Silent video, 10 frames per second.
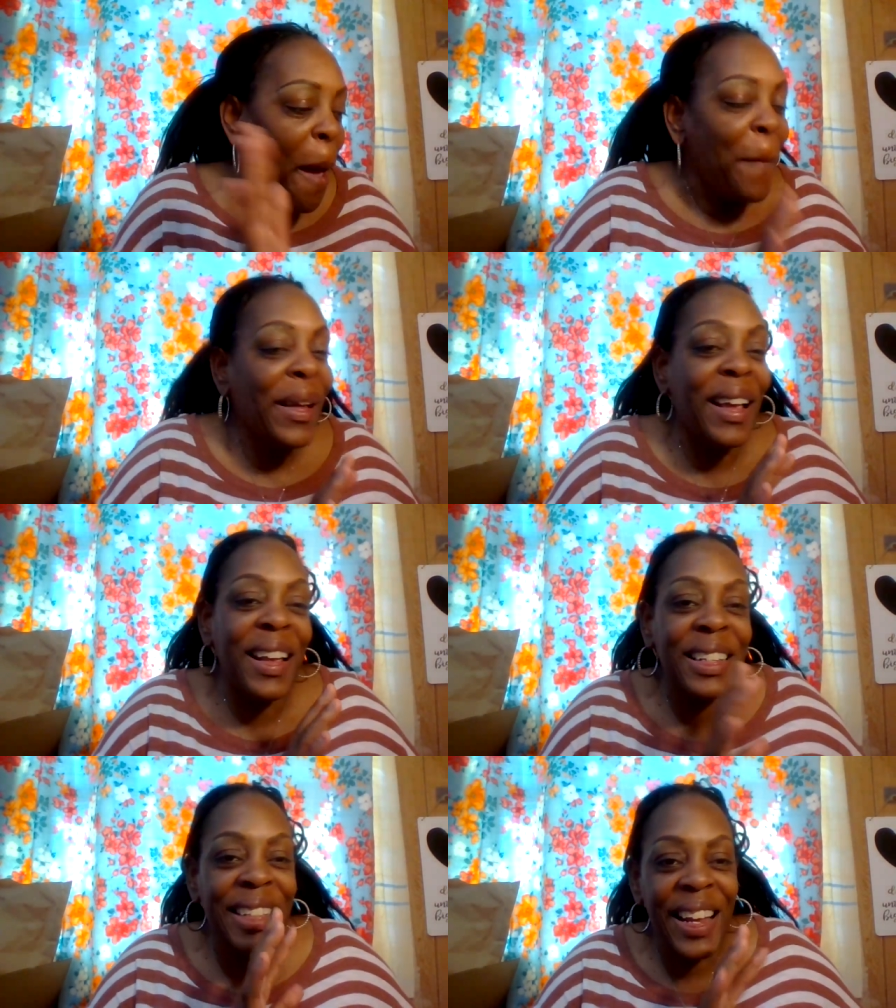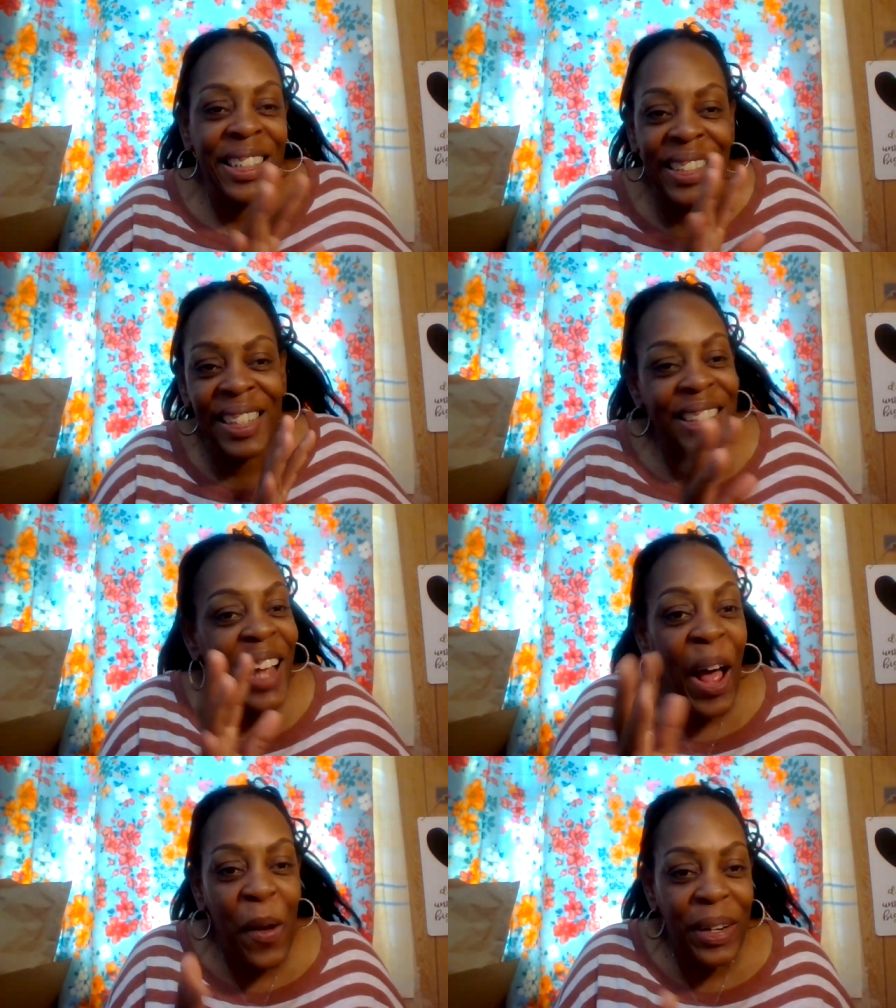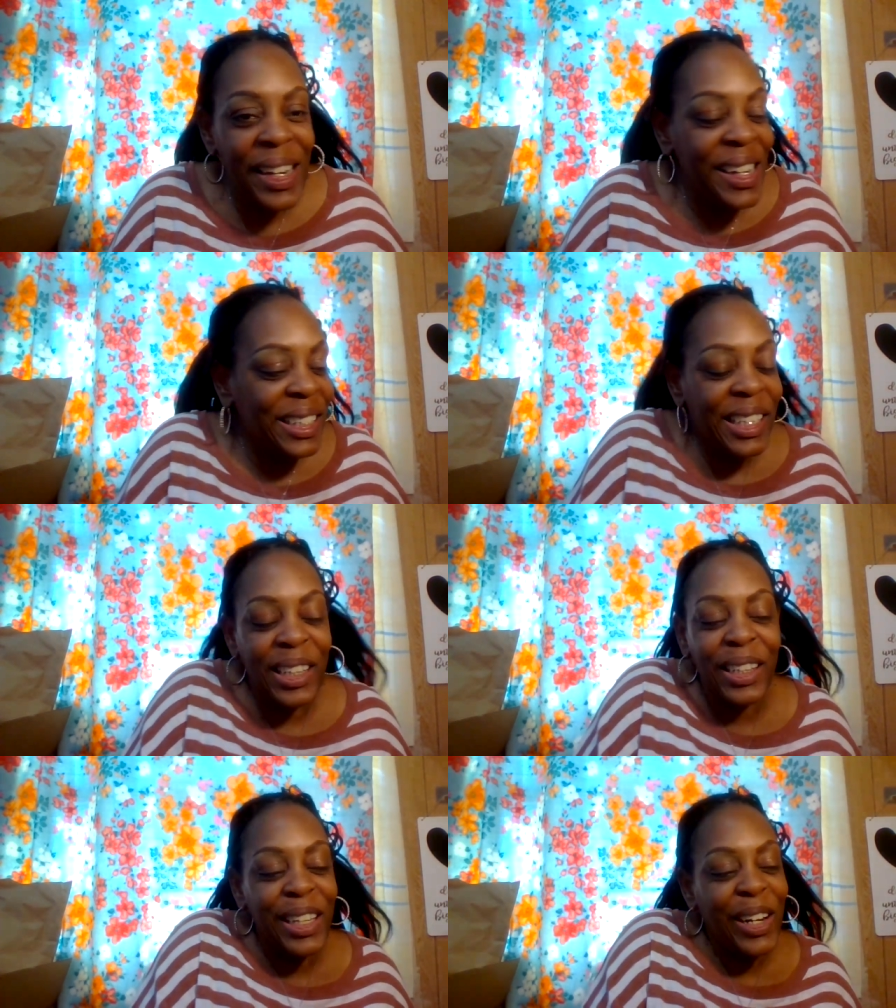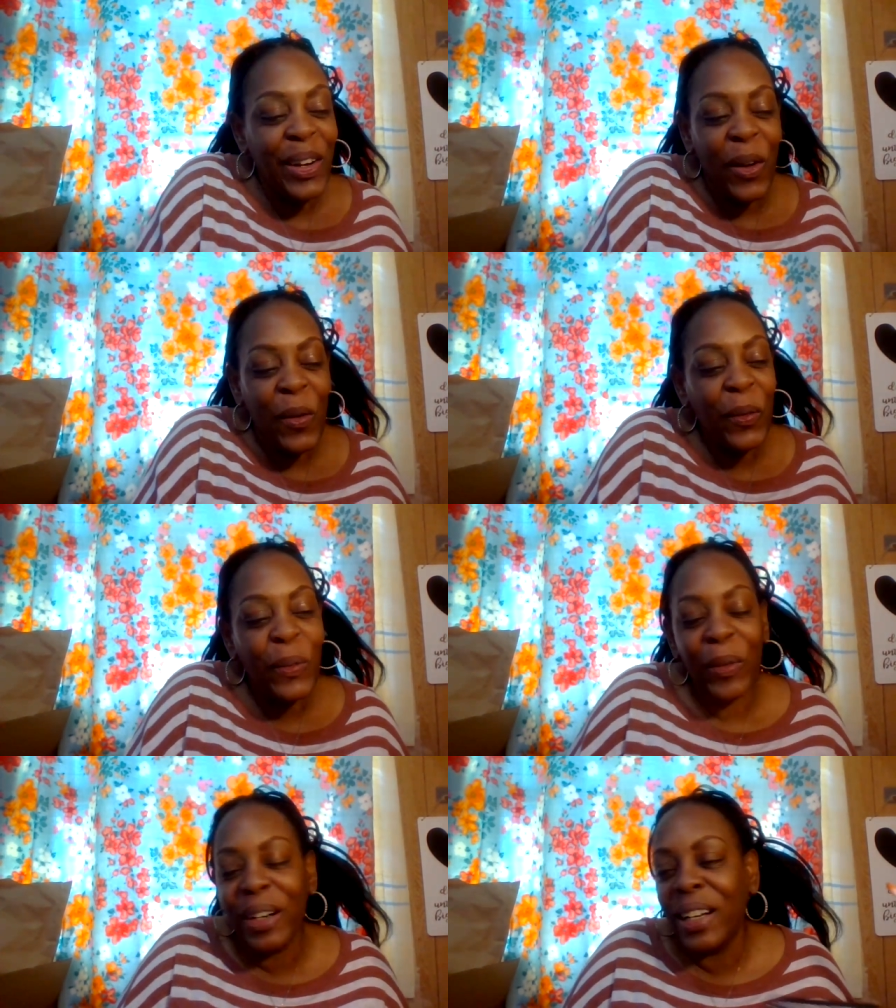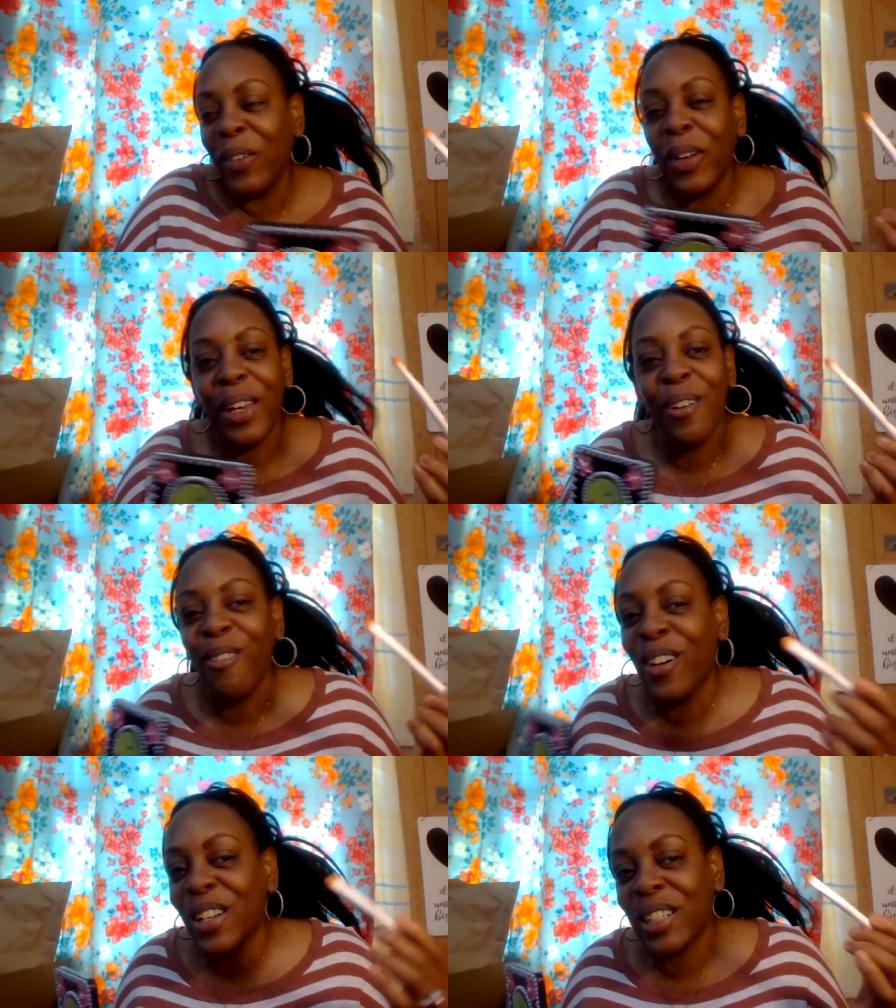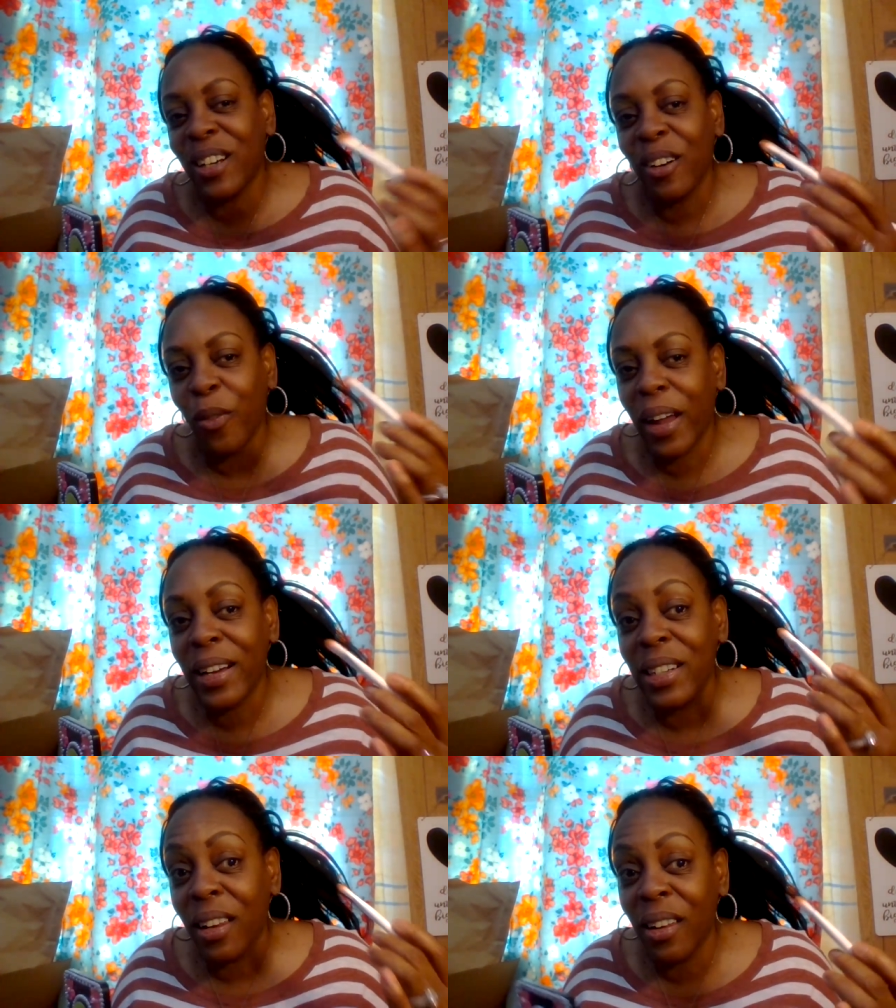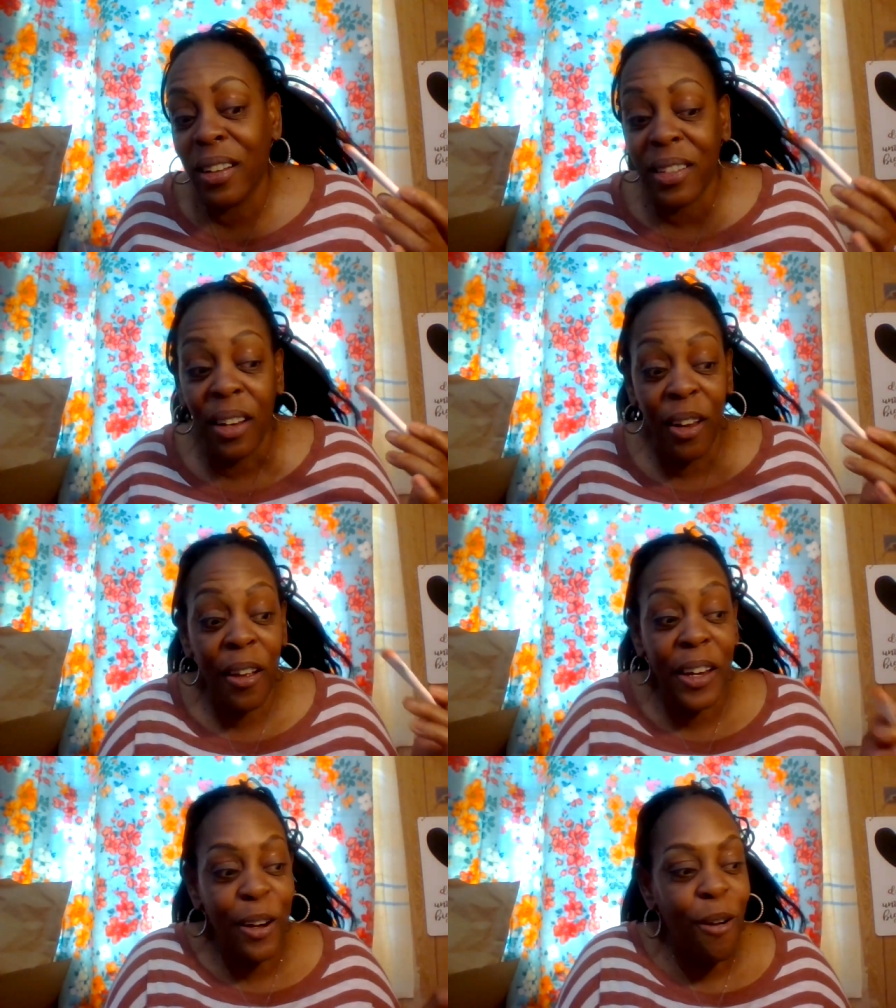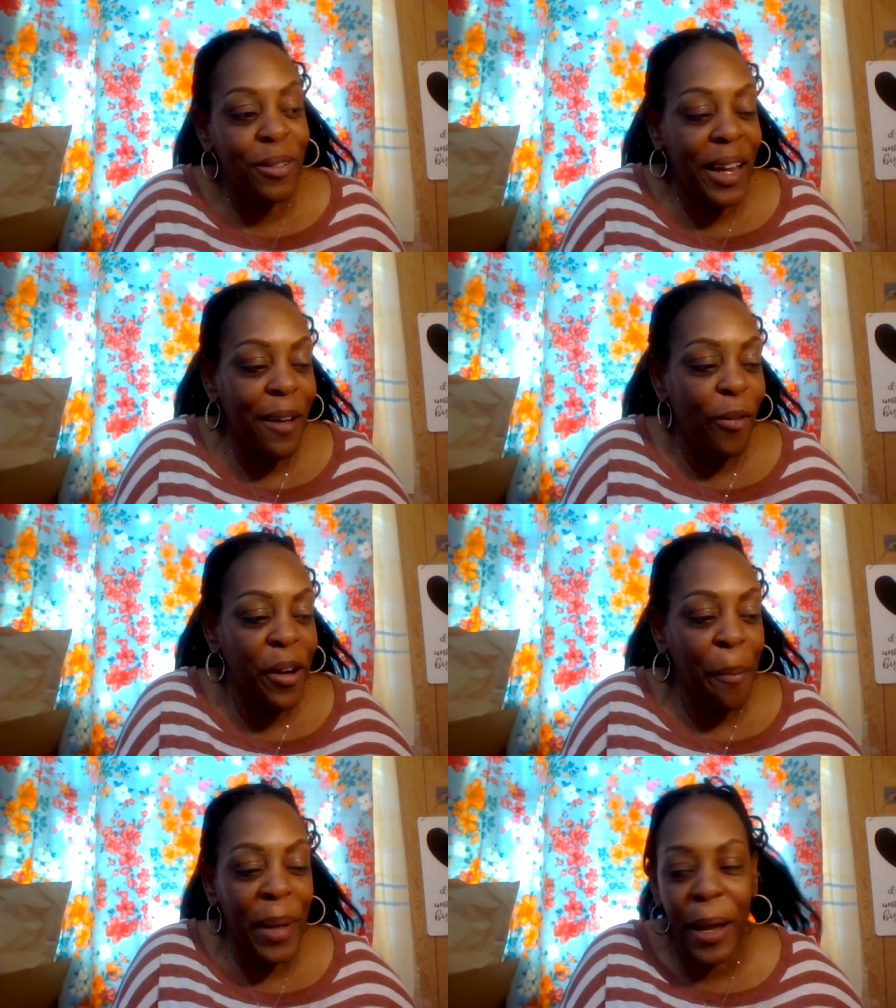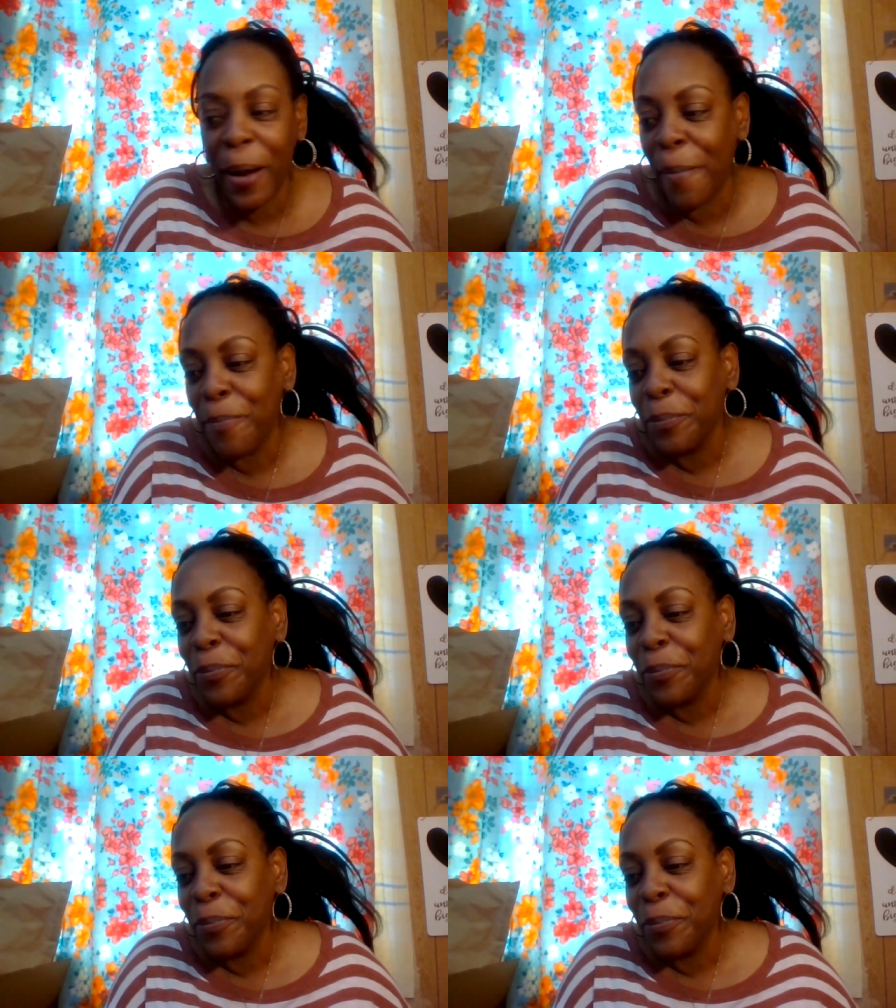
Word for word: because that's just how it is and you know when you want a certain way to look to look you know I'm saying for your makeup